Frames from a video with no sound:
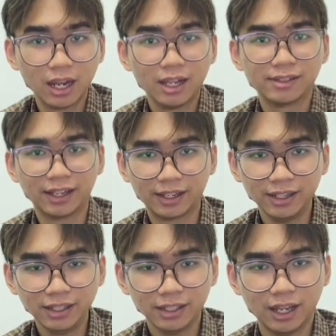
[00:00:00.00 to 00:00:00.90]

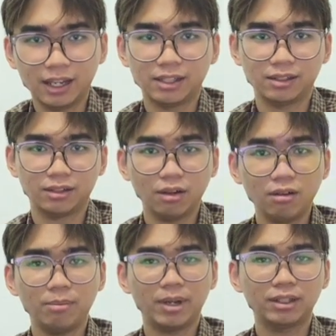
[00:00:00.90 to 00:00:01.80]
Second, there is
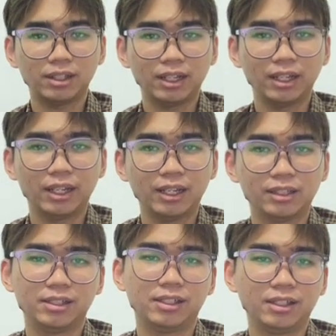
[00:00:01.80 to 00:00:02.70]
no monthly
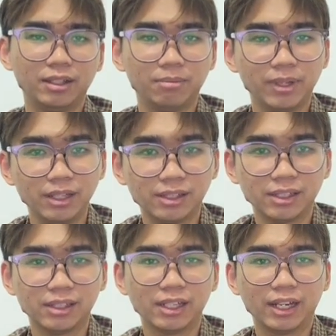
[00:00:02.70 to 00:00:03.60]
electricity bill
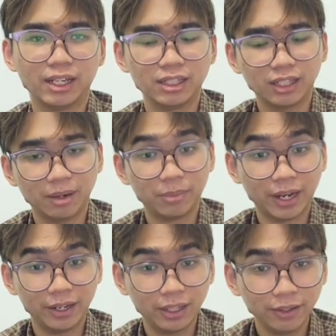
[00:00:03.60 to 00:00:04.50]
since the energy comes
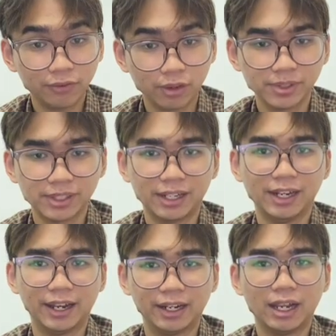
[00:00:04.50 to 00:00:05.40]
directly from
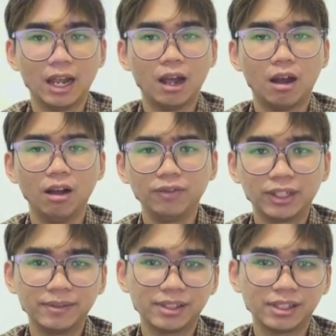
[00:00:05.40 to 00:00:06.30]
sunlight.
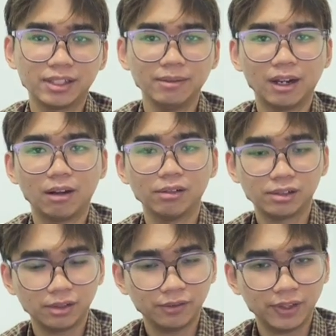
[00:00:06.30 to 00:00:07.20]
Off-grid systems are
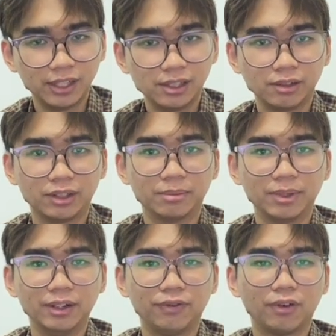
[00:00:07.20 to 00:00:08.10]
also very
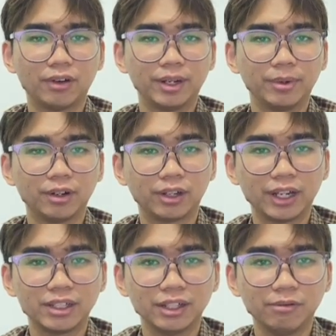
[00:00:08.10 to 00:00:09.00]
suitable for remote
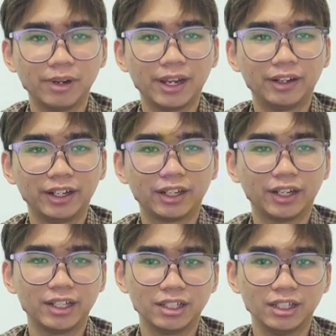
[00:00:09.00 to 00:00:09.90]
locations where grid
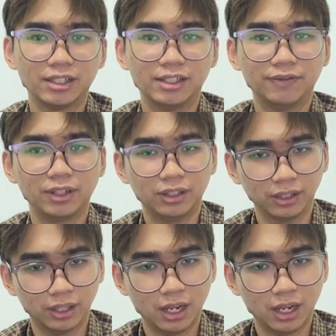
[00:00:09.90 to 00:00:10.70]
connection is difficult.